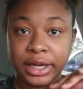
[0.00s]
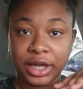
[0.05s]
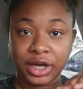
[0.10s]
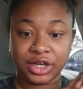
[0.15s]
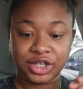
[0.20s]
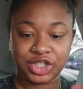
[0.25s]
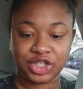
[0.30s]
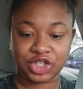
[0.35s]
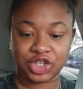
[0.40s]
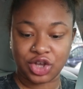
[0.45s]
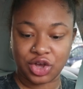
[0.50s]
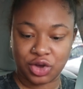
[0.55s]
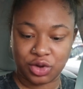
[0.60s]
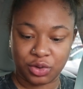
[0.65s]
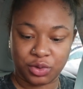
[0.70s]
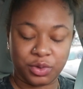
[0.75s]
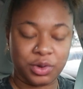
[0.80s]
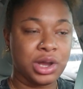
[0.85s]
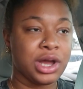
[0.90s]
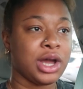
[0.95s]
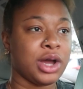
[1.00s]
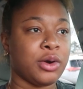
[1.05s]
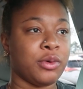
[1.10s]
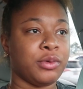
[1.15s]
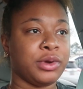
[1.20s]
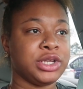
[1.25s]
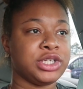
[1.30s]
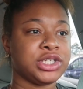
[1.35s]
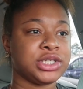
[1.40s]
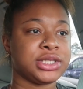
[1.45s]
right, y'all, so
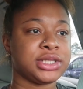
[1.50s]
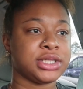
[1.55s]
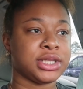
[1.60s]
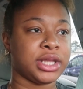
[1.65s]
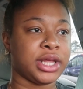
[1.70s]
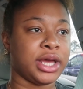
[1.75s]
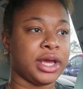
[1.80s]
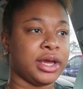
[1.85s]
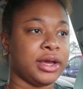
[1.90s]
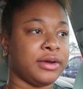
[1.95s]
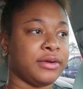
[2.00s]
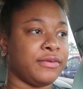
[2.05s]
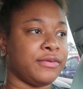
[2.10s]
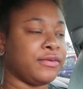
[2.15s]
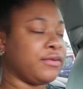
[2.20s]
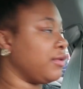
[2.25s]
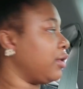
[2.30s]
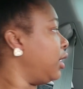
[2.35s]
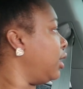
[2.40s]
we just left.